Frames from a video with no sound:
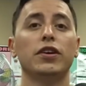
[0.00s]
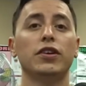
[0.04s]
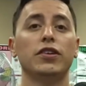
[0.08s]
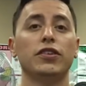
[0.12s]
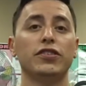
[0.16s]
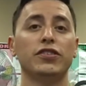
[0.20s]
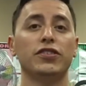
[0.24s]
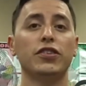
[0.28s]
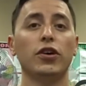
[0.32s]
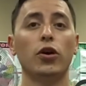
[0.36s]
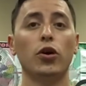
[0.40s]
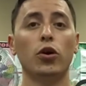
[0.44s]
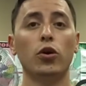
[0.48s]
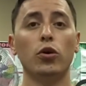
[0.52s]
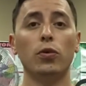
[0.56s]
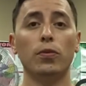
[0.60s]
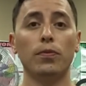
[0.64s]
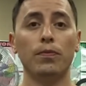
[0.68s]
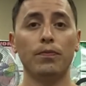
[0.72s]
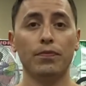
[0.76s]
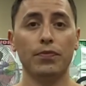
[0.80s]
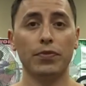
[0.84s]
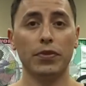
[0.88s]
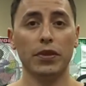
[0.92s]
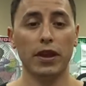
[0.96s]

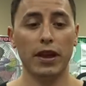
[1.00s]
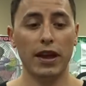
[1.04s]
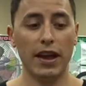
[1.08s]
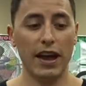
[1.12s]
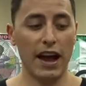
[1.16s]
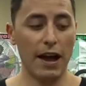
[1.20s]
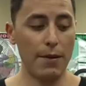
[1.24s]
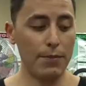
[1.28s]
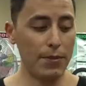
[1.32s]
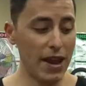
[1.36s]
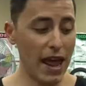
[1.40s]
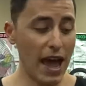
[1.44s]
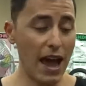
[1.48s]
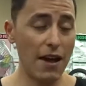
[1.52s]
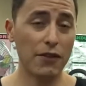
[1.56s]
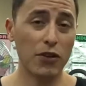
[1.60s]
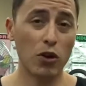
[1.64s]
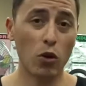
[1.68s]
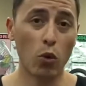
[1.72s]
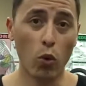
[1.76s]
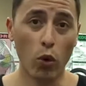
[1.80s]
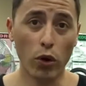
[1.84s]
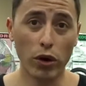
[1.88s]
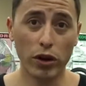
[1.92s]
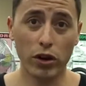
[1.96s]
So I've been having
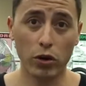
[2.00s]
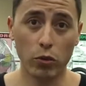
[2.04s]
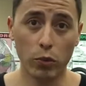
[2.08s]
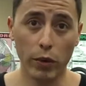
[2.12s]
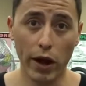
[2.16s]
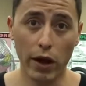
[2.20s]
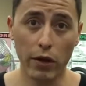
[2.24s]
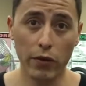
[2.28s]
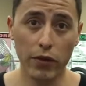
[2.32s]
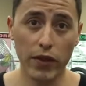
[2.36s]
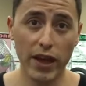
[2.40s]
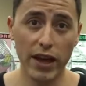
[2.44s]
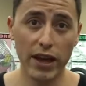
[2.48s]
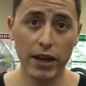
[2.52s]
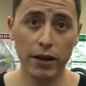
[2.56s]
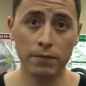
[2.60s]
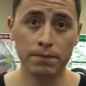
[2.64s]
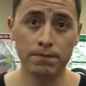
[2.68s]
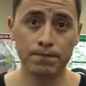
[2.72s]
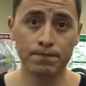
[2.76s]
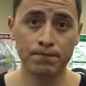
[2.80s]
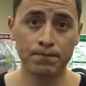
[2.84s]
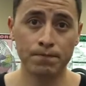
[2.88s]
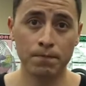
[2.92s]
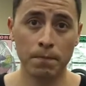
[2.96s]
to work around that,
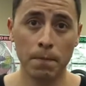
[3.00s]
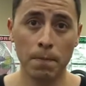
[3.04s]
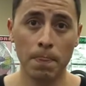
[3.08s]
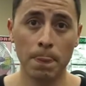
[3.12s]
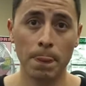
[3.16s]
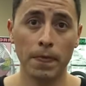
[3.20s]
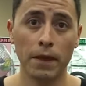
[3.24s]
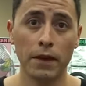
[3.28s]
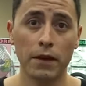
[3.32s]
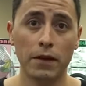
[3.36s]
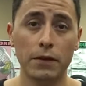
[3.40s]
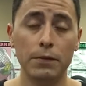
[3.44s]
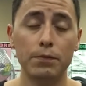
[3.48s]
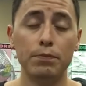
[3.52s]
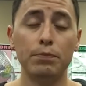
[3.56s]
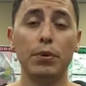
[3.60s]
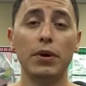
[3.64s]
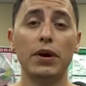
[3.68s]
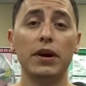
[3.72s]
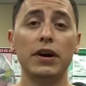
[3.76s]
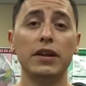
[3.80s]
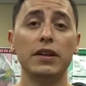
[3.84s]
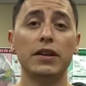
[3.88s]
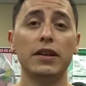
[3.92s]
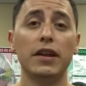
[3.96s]

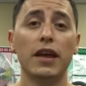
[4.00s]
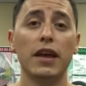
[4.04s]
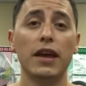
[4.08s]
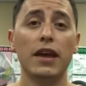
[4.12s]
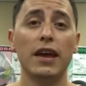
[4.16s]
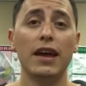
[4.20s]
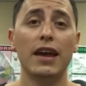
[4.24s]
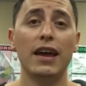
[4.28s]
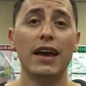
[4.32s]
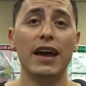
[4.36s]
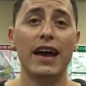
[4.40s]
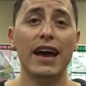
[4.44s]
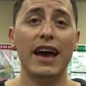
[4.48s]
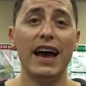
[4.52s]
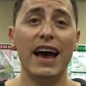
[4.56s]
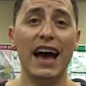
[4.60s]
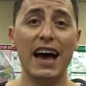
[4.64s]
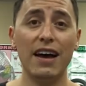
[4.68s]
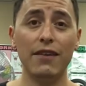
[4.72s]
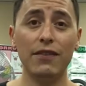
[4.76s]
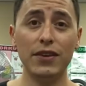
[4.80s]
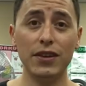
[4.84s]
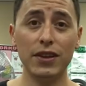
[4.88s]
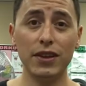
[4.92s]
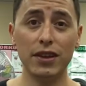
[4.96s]
but
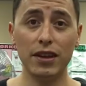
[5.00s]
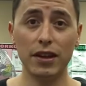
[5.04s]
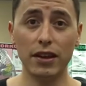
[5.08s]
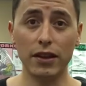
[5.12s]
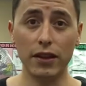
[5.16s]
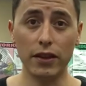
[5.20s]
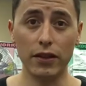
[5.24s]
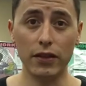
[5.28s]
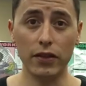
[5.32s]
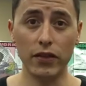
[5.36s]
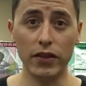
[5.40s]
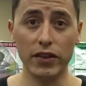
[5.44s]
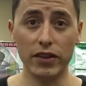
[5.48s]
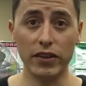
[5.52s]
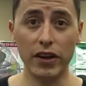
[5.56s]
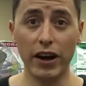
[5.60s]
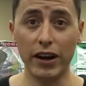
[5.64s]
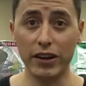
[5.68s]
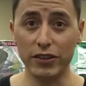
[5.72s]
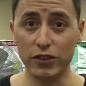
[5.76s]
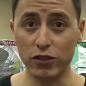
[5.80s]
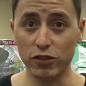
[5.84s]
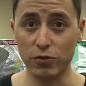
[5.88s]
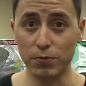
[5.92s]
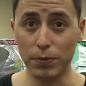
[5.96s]
having the
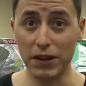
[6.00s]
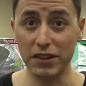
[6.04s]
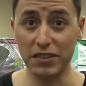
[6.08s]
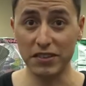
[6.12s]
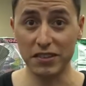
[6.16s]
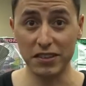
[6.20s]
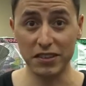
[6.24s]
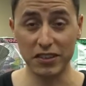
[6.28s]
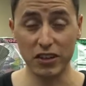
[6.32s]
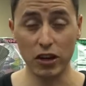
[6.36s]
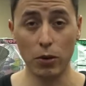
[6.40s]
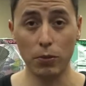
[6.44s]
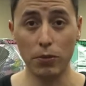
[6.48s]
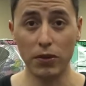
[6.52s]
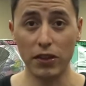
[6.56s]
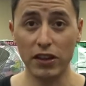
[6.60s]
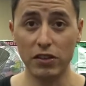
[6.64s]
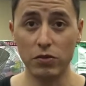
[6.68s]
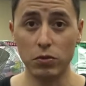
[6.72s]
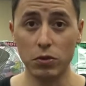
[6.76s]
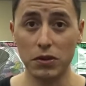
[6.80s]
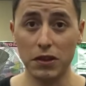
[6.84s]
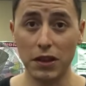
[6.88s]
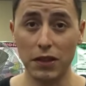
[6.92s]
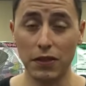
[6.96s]
doctors basically tell me
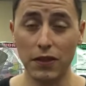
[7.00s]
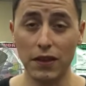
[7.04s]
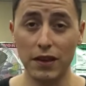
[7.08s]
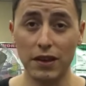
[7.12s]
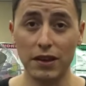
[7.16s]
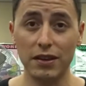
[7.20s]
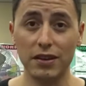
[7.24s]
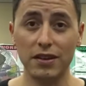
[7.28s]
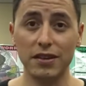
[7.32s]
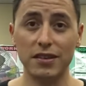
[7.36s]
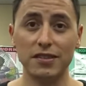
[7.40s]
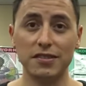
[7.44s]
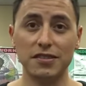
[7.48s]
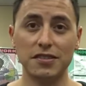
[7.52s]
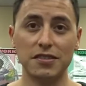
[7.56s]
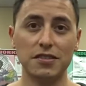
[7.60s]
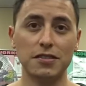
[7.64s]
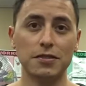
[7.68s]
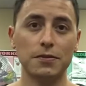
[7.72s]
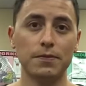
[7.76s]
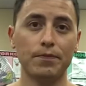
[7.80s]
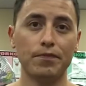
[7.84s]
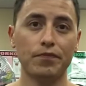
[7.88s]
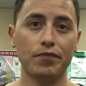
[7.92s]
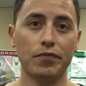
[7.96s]
that's what they think it
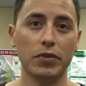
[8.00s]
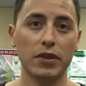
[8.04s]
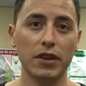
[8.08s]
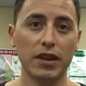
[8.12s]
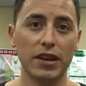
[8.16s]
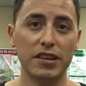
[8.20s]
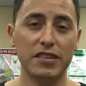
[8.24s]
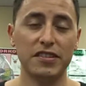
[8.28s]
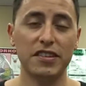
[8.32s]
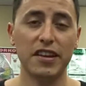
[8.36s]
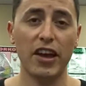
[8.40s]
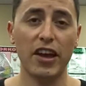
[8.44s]
is, it's